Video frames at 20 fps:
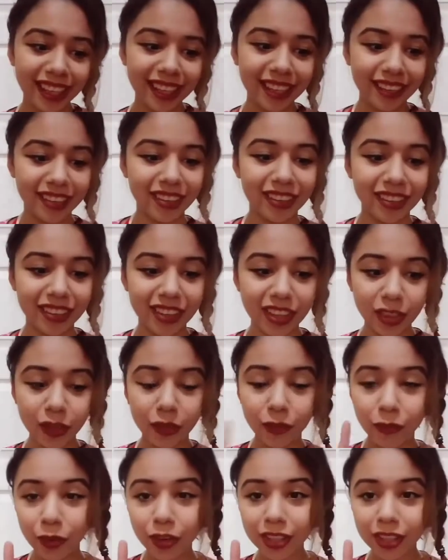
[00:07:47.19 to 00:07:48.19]
Anyhow,
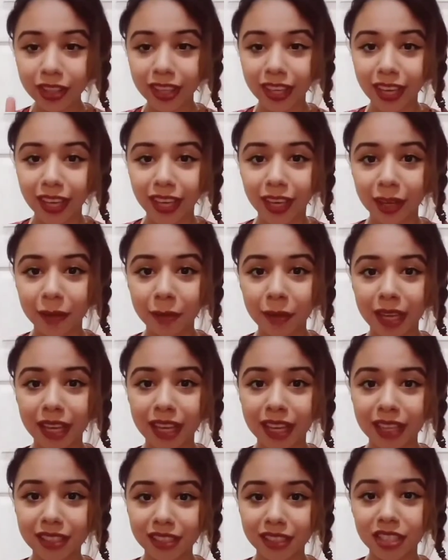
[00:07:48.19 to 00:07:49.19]
the 4th game
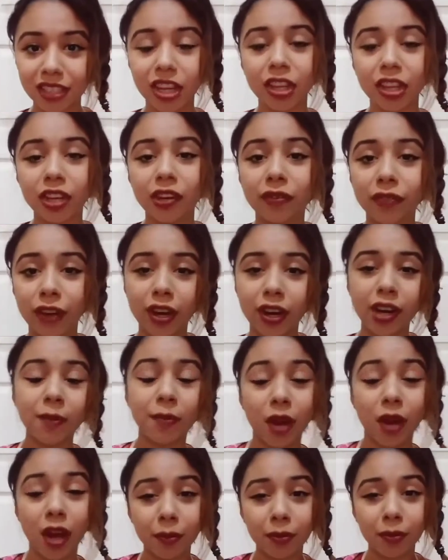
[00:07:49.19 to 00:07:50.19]
is another
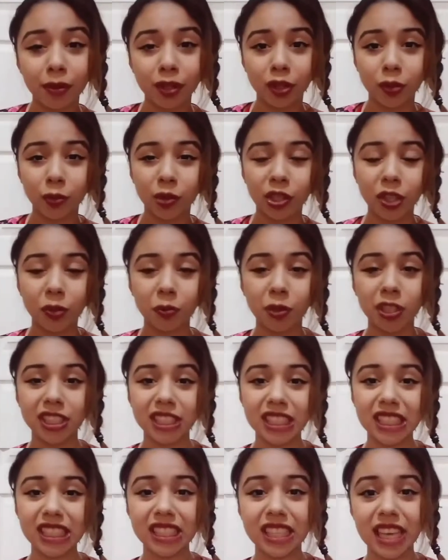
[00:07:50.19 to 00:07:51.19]
very popular one,
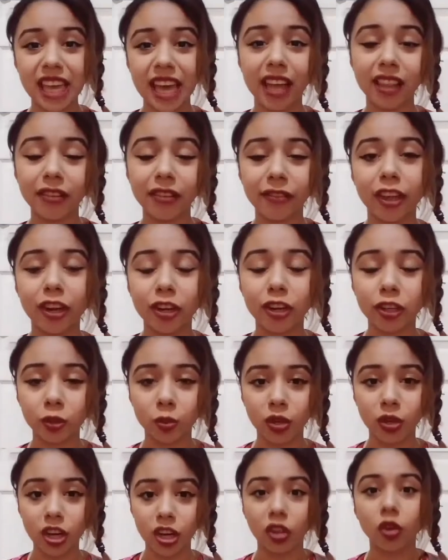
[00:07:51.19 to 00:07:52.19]
which is the Elevator
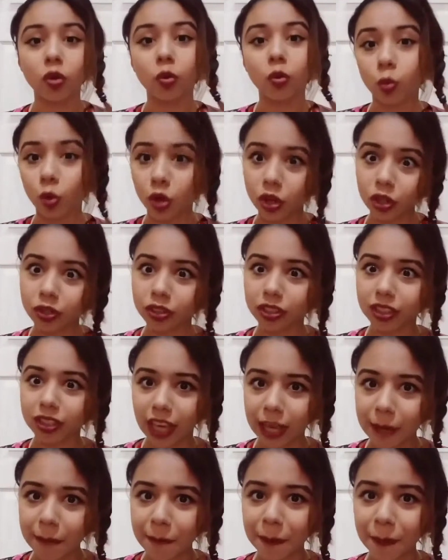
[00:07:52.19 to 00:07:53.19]
to Another World
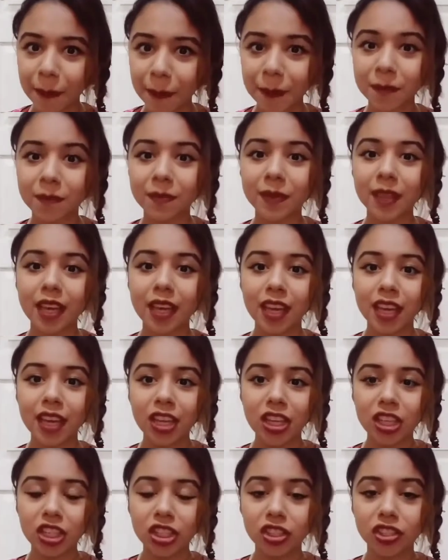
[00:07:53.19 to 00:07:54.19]
game.
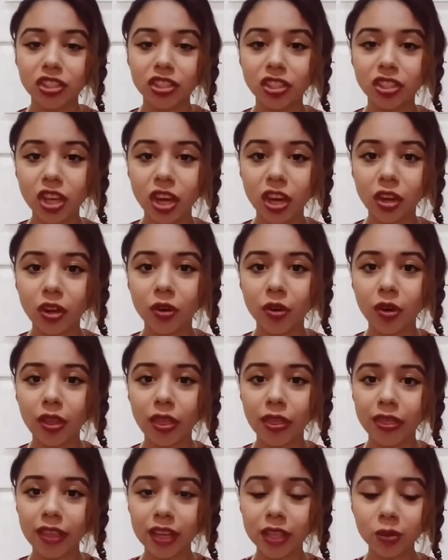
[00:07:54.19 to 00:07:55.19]

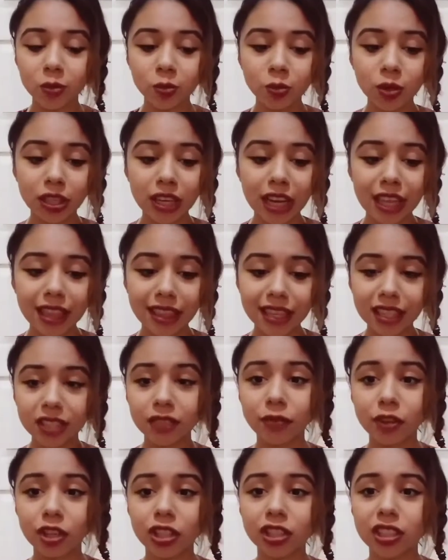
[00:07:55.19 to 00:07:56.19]
So this
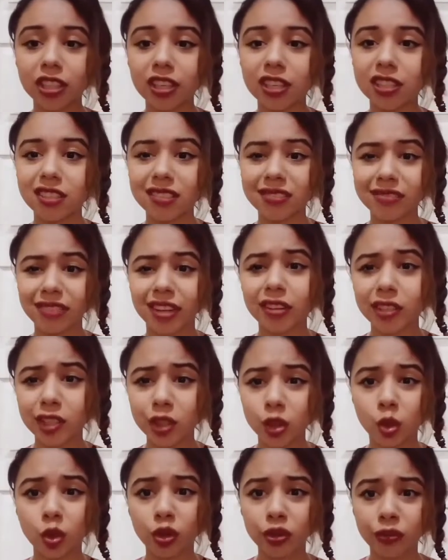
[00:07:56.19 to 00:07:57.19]
version is a
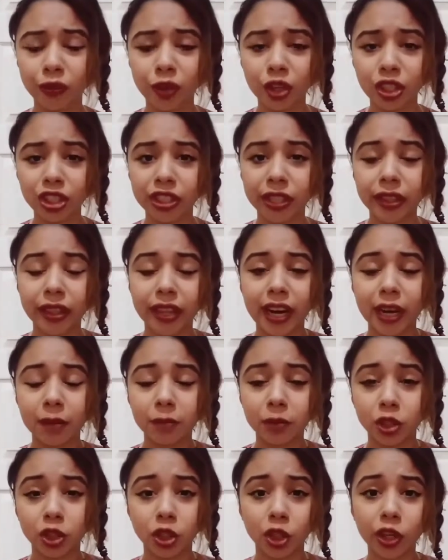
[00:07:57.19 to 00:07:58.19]
very short version that
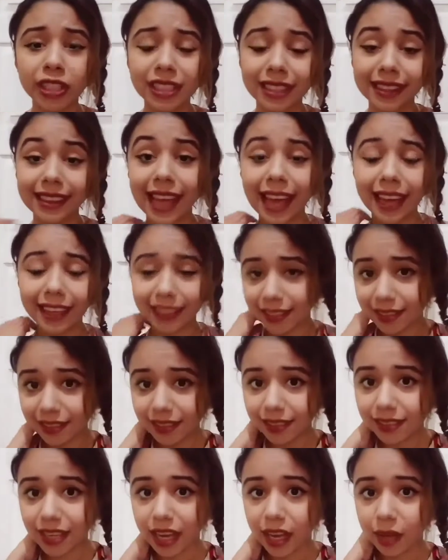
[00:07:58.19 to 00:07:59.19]
I'm sure is
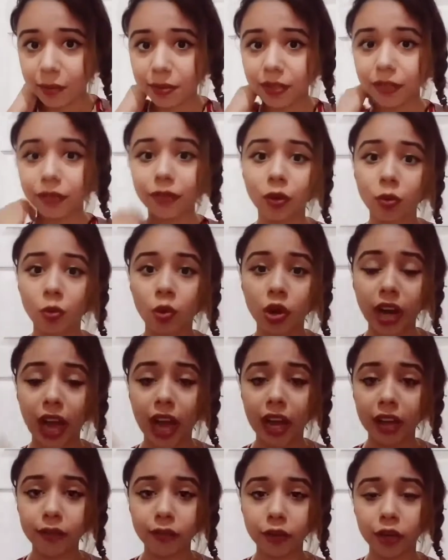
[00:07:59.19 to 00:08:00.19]
lacking steps for
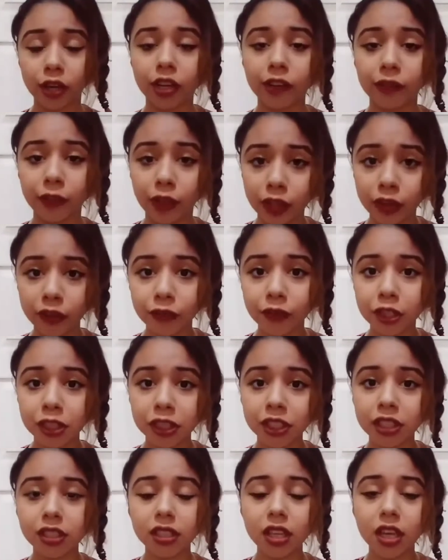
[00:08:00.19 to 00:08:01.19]
what I've heard of other
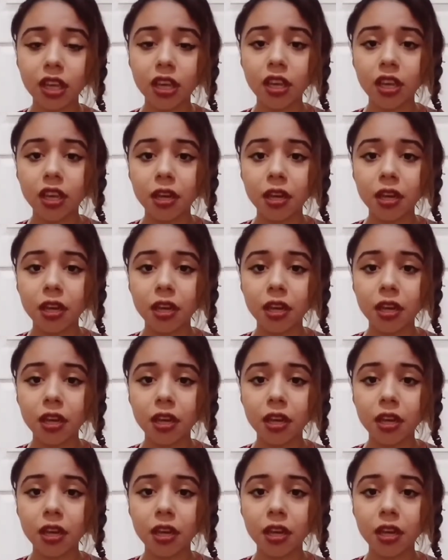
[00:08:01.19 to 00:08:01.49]
versions,